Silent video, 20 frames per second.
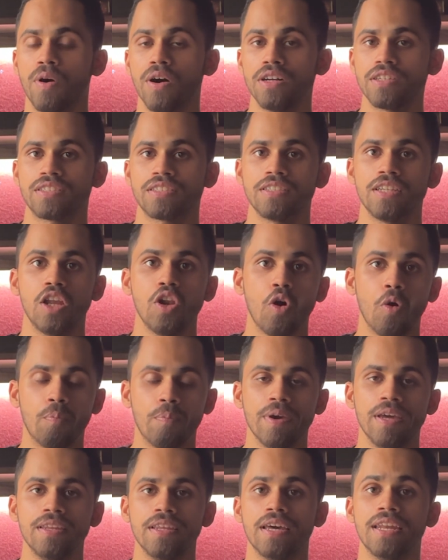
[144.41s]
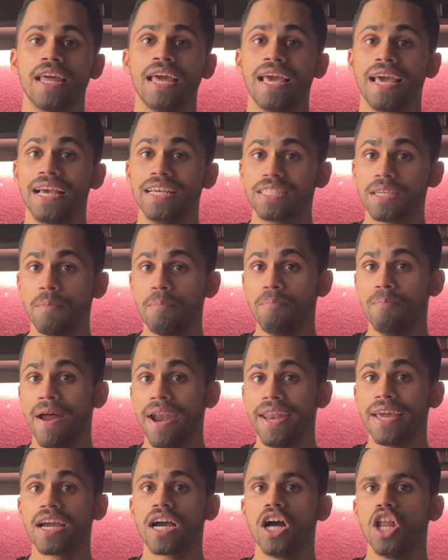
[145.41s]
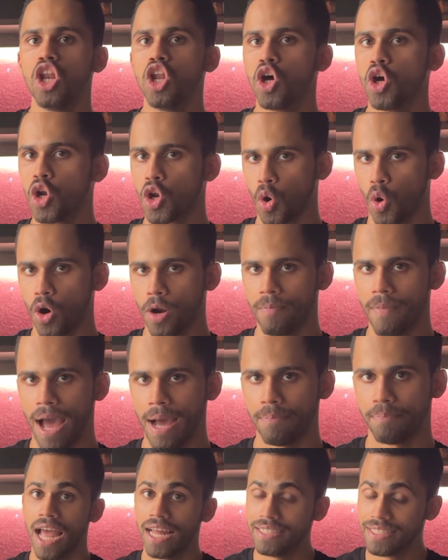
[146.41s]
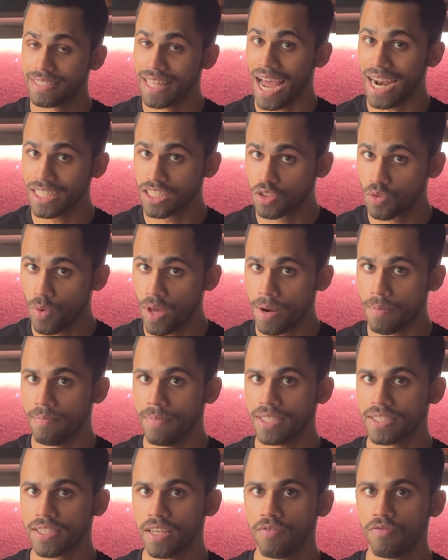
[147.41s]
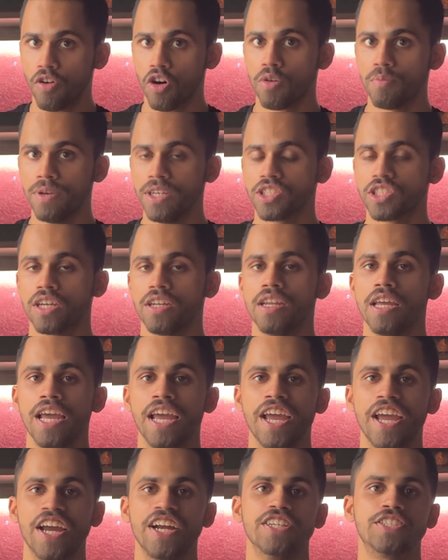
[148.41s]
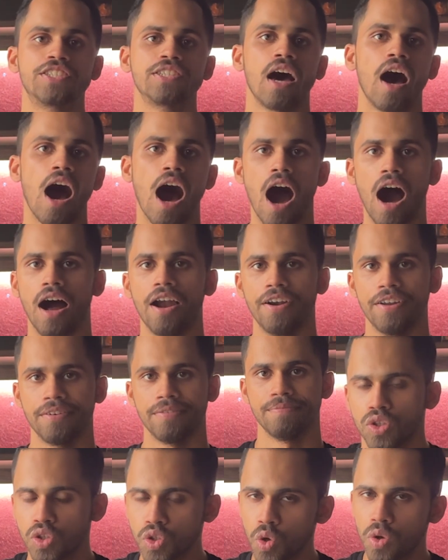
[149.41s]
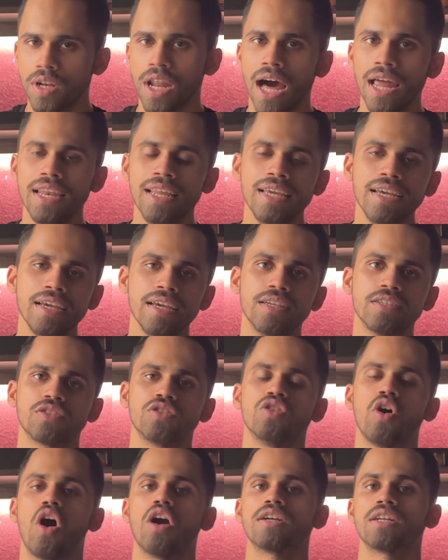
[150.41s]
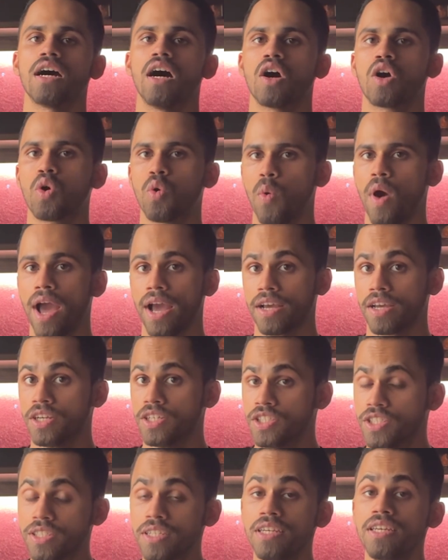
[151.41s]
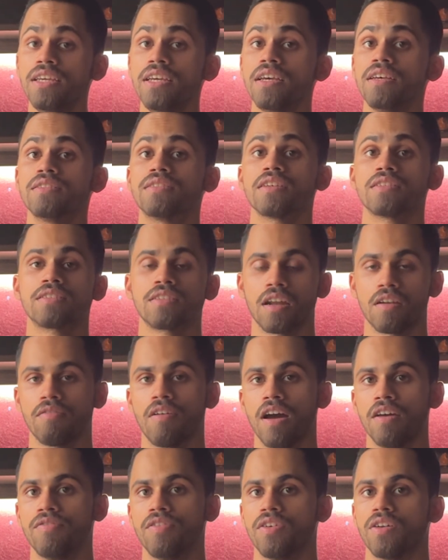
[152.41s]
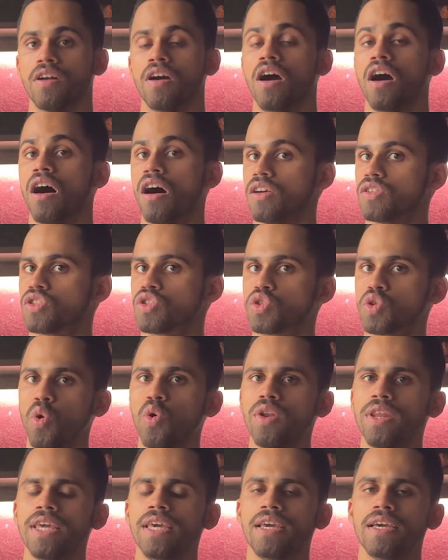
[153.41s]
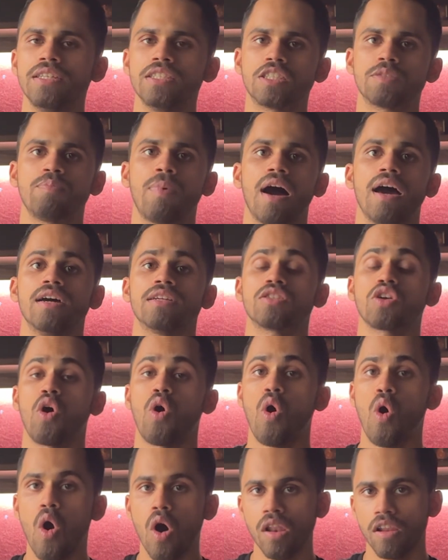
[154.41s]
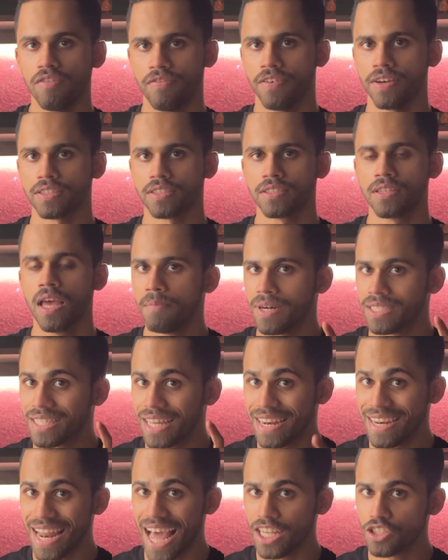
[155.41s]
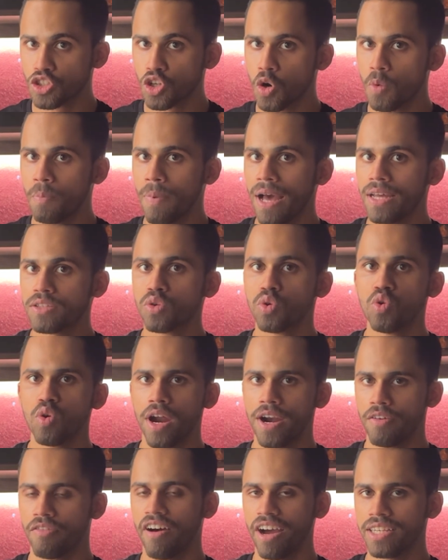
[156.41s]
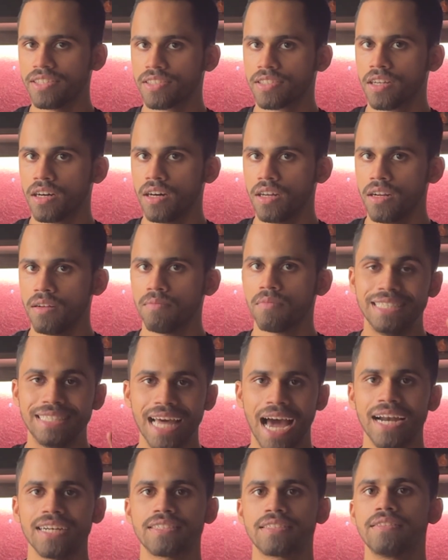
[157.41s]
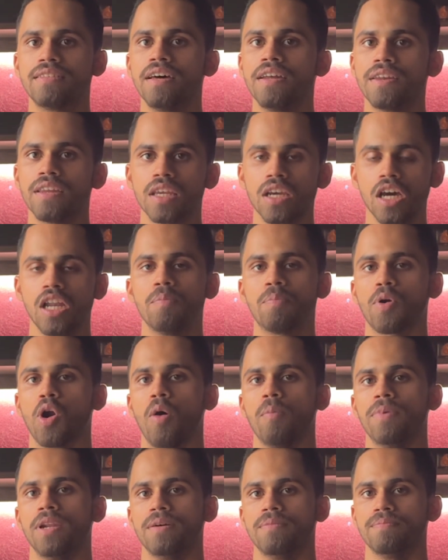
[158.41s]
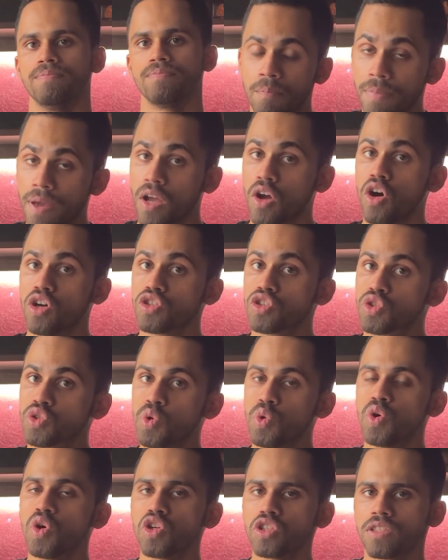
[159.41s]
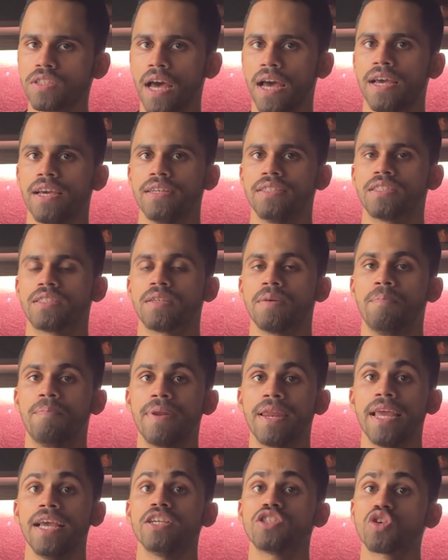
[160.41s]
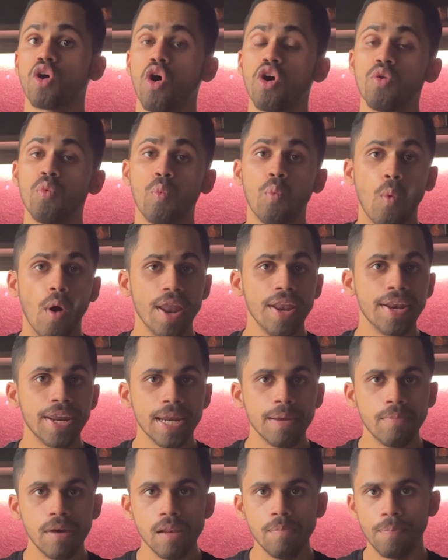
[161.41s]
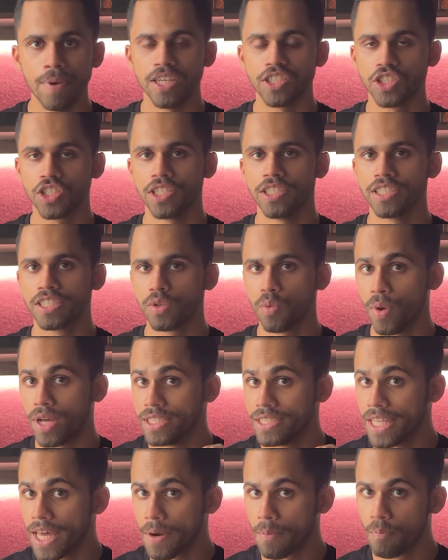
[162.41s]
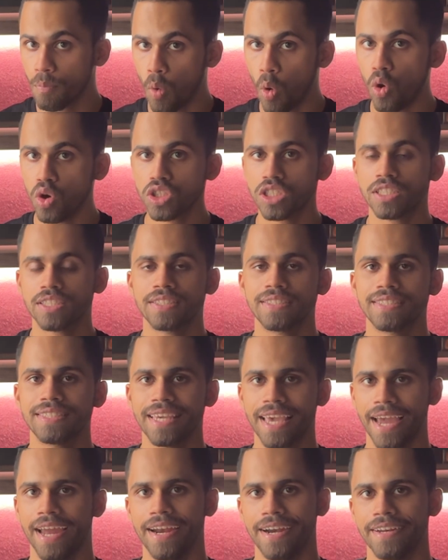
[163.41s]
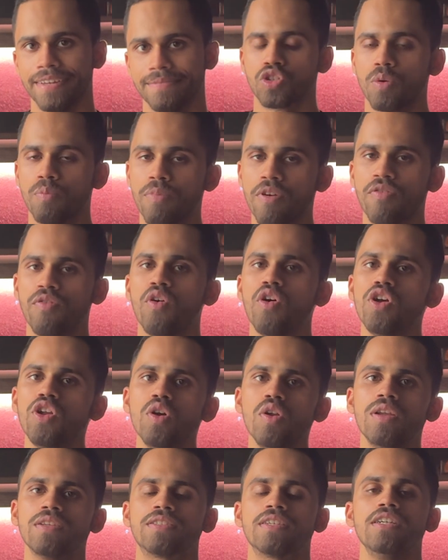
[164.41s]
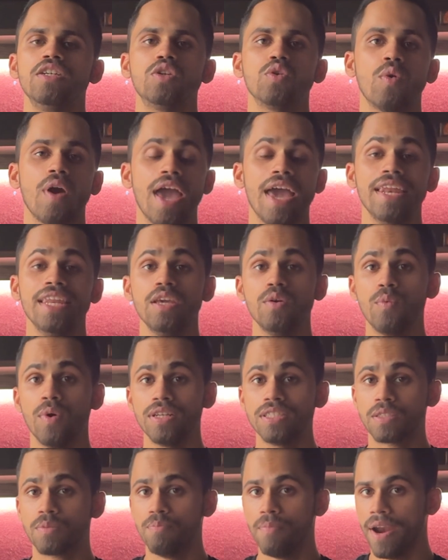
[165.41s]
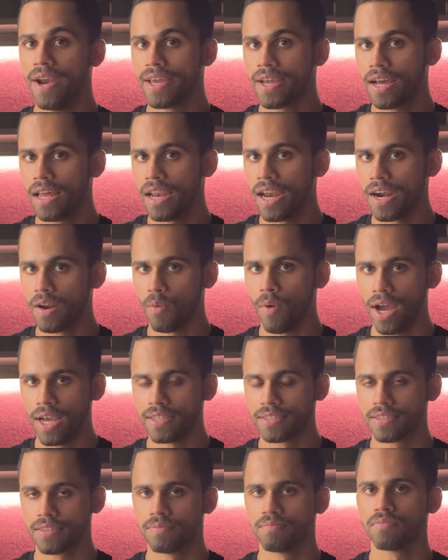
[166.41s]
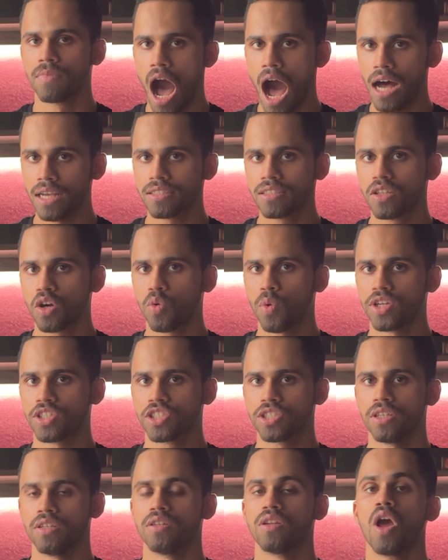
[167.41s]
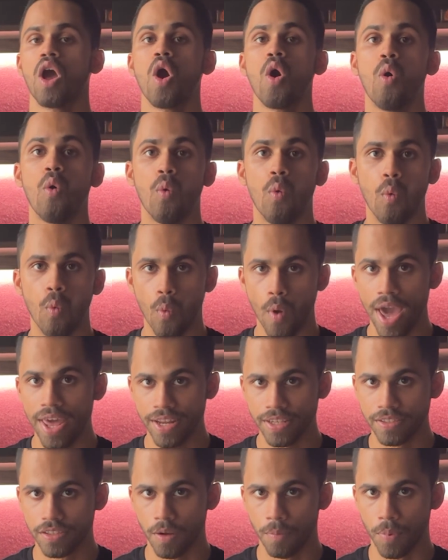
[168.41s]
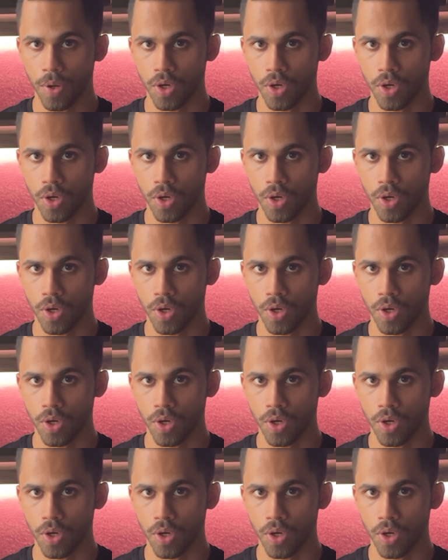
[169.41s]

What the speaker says: personal opinion is a medical roadmap. And that's where misinformation hits hard. Sonali is not a quack. She is a survivor. Her story inspires all of us. But the naturopath who advised her, that's the real problem. Because pseudoscience preys on vulnerable patients when they're most scared. So before you listen to anyone's medical advice, ask the question, where is the